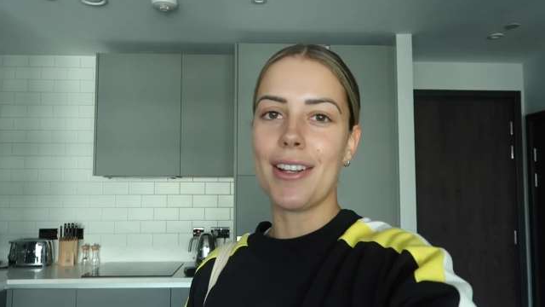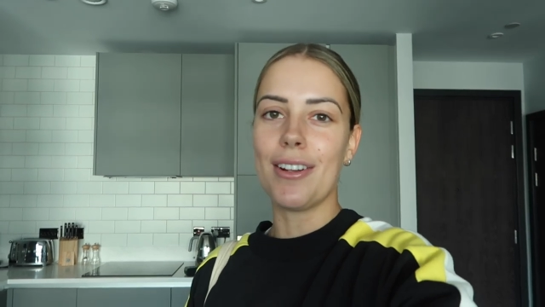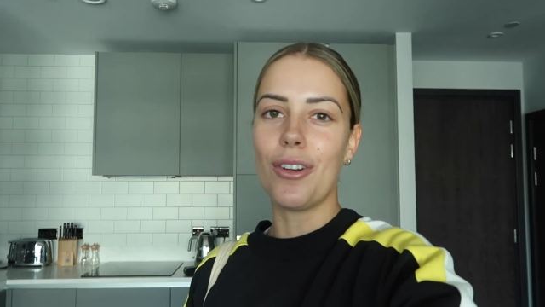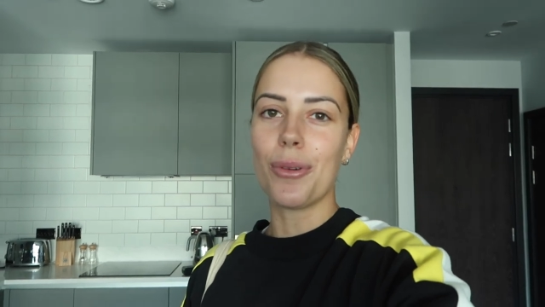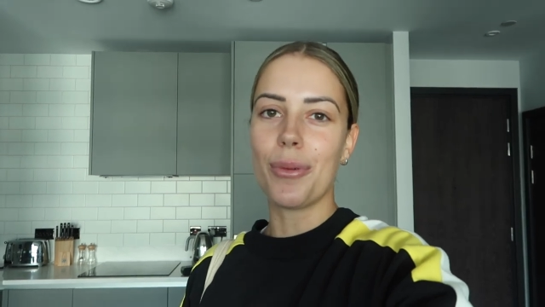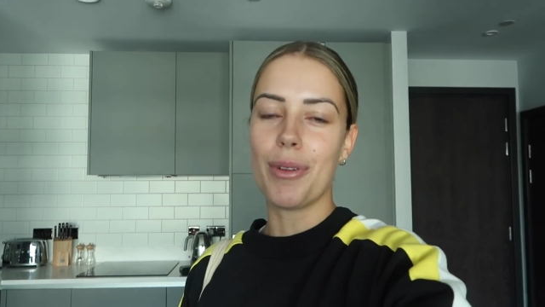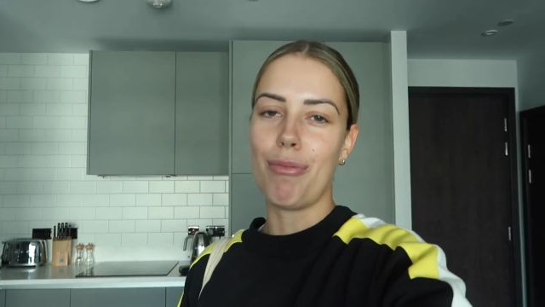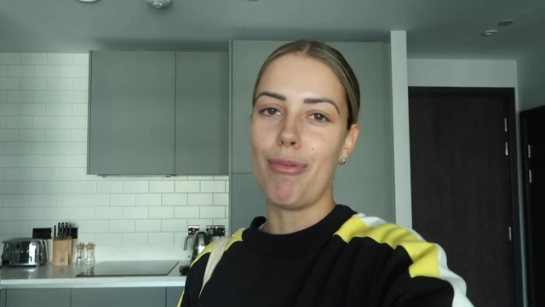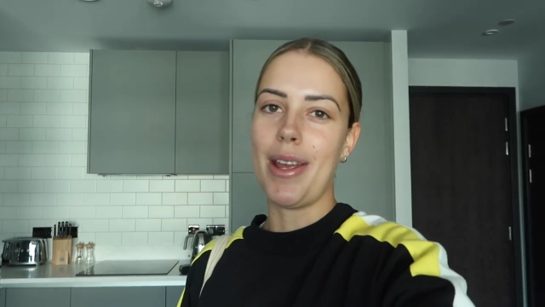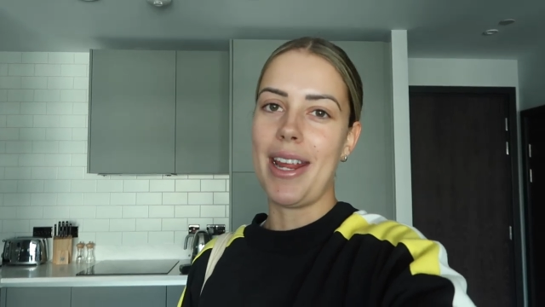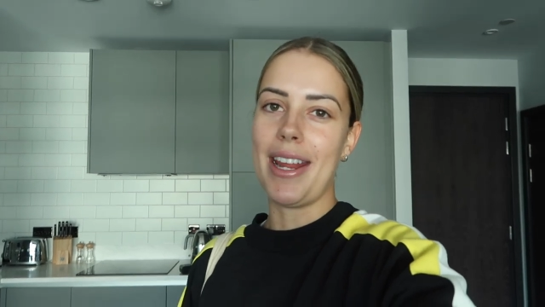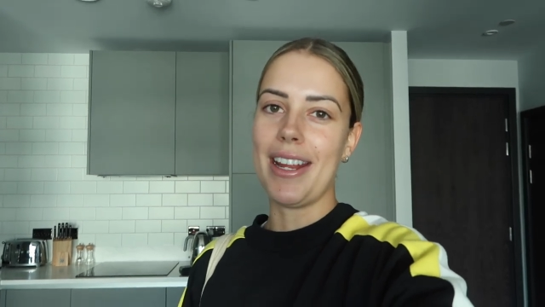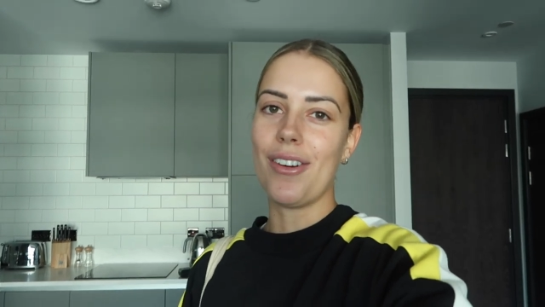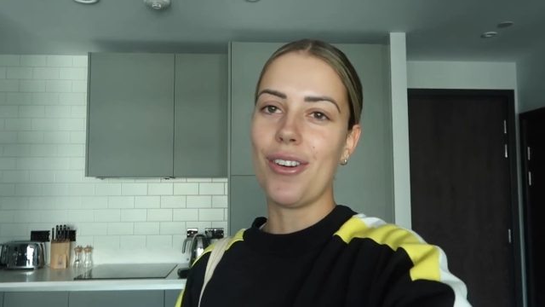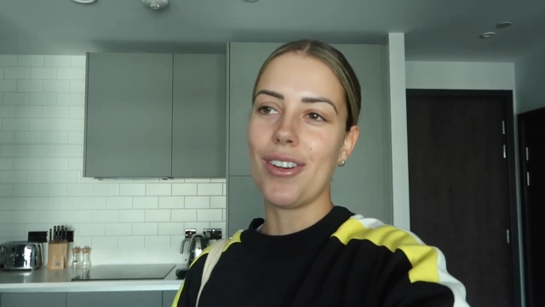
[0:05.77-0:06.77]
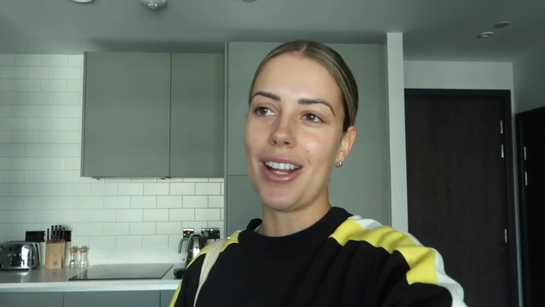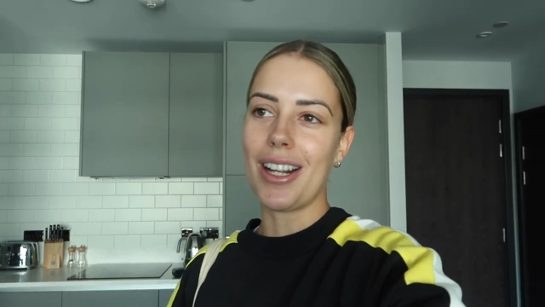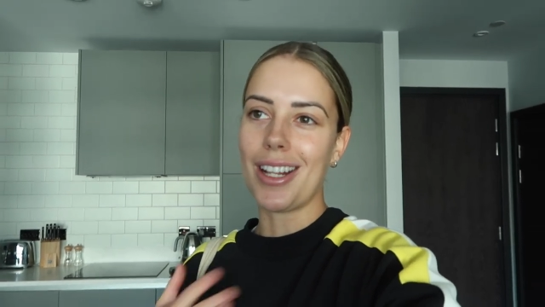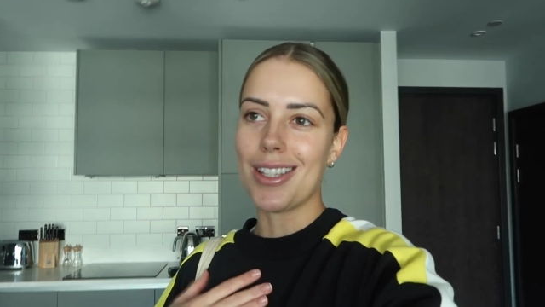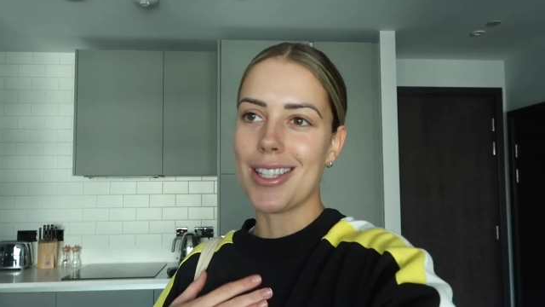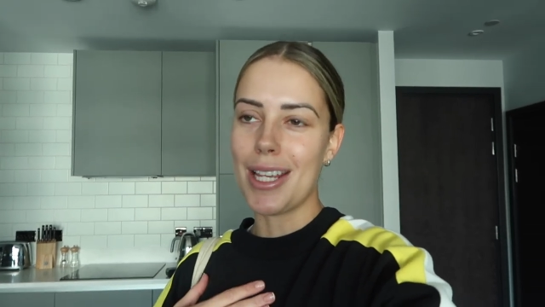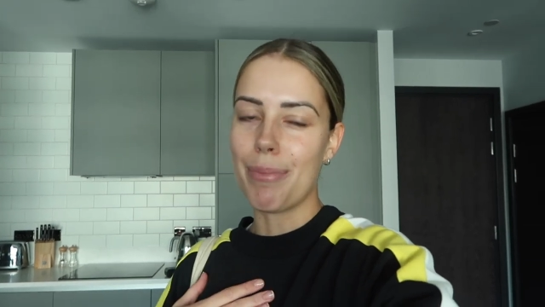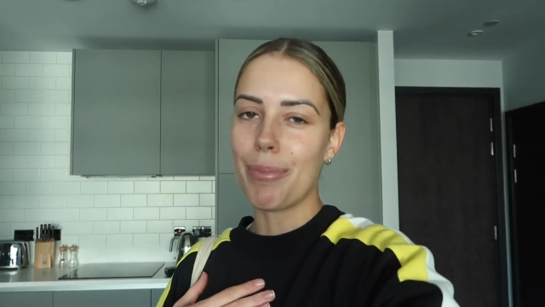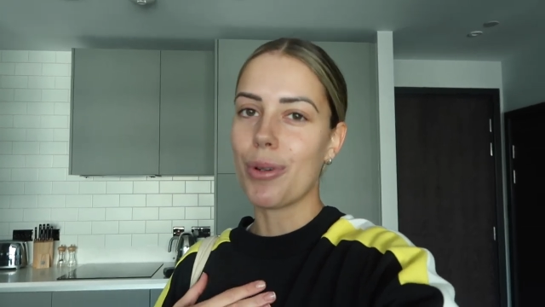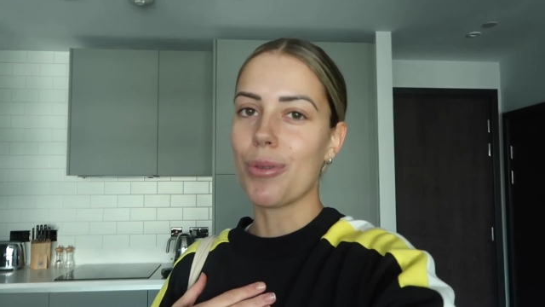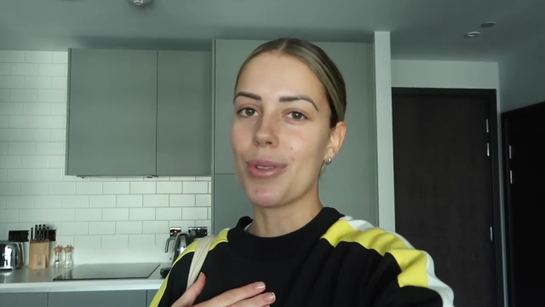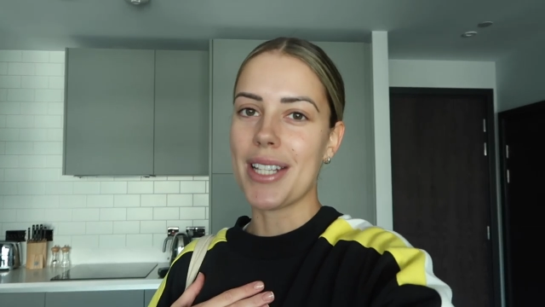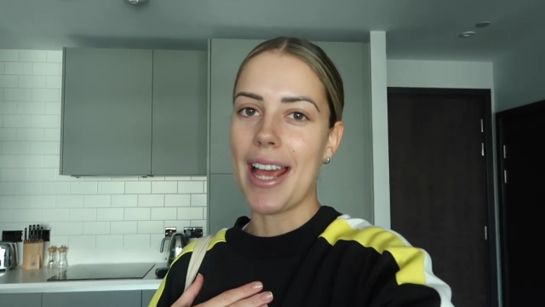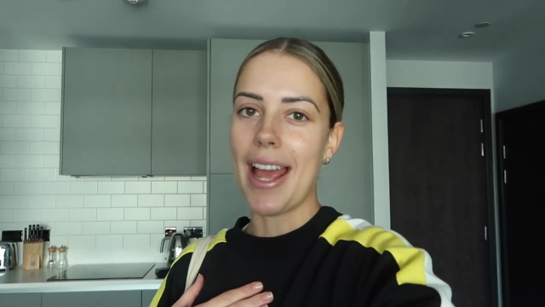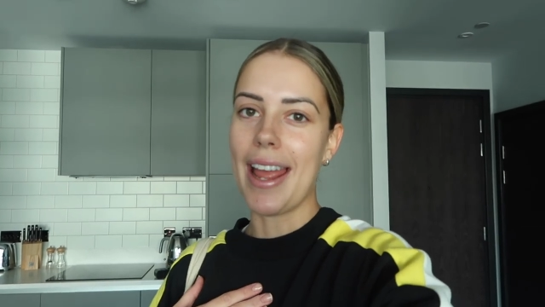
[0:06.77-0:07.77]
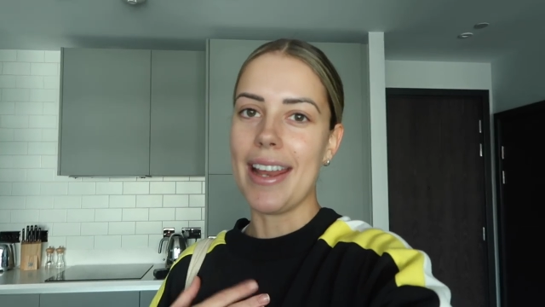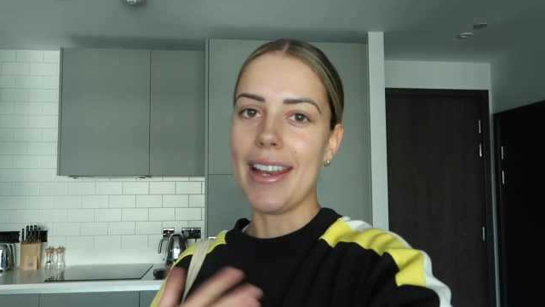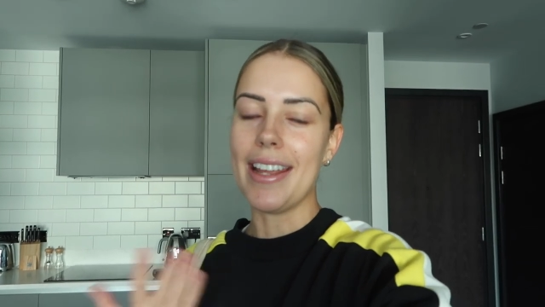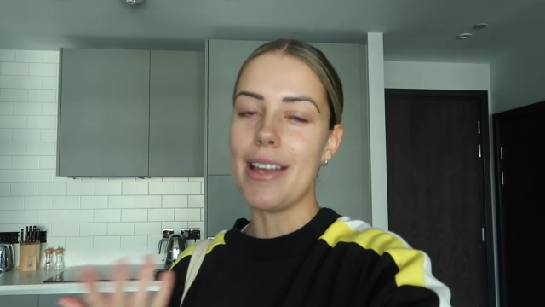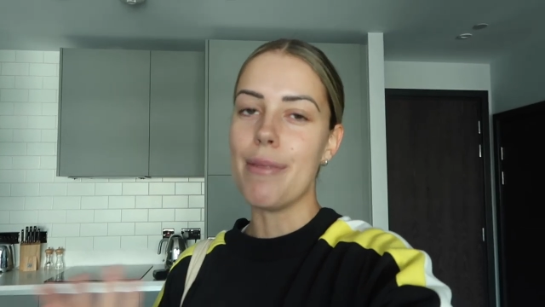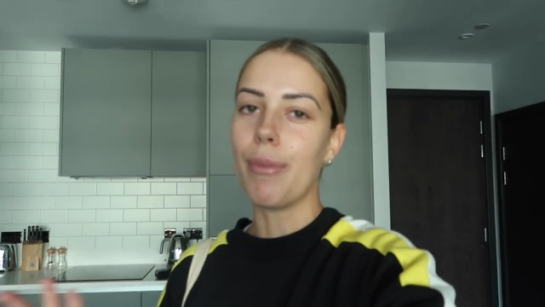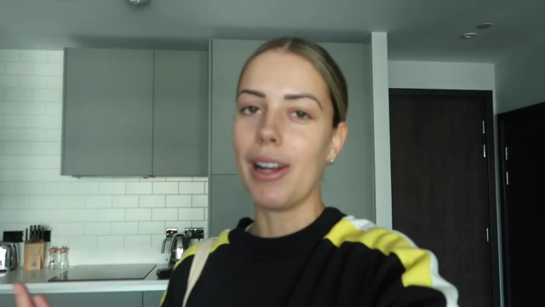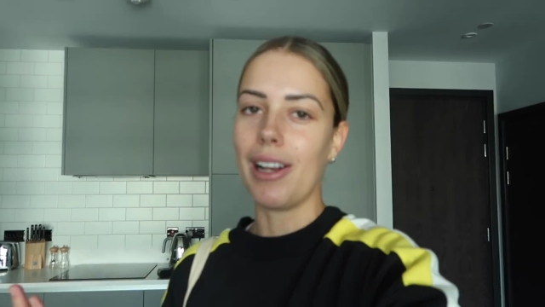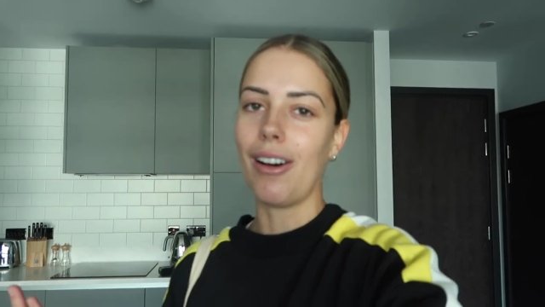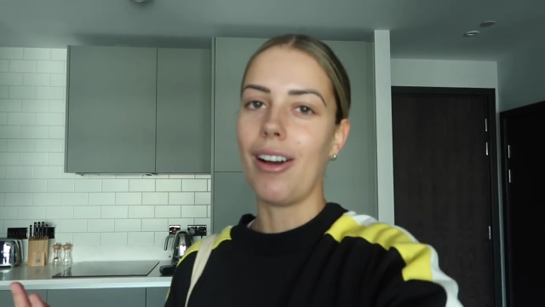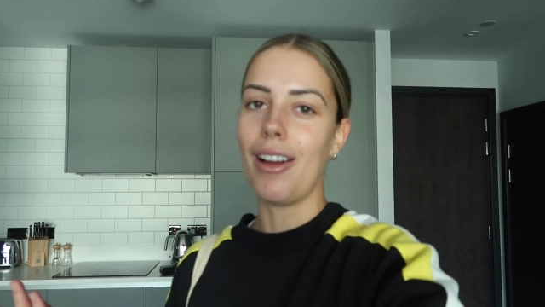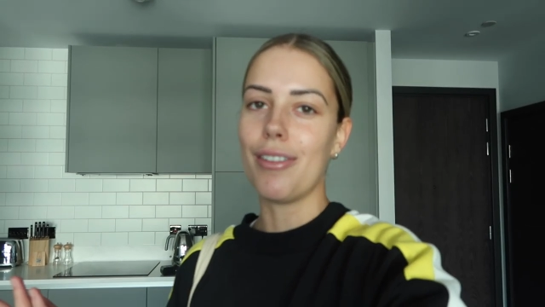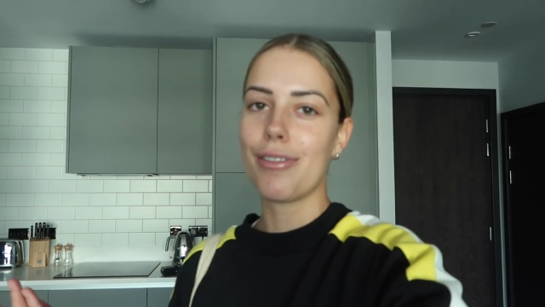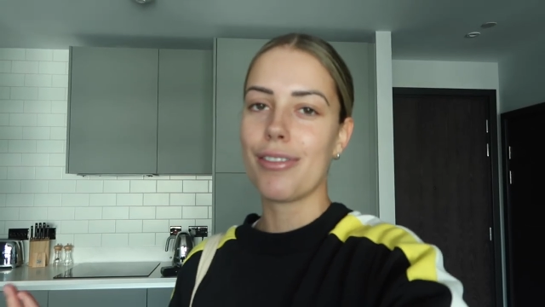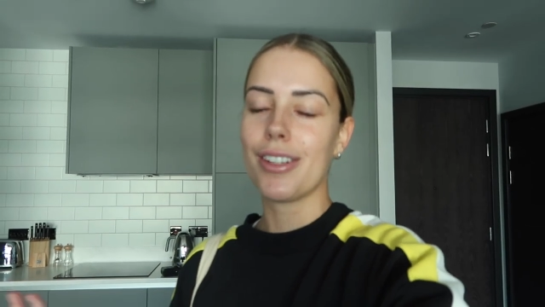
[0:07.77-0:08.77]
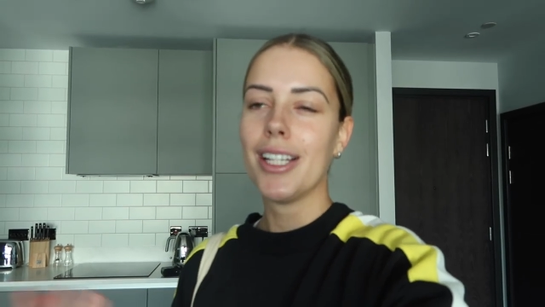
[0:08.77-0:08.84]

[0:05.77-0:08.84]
you along with me on like a typical day in my life.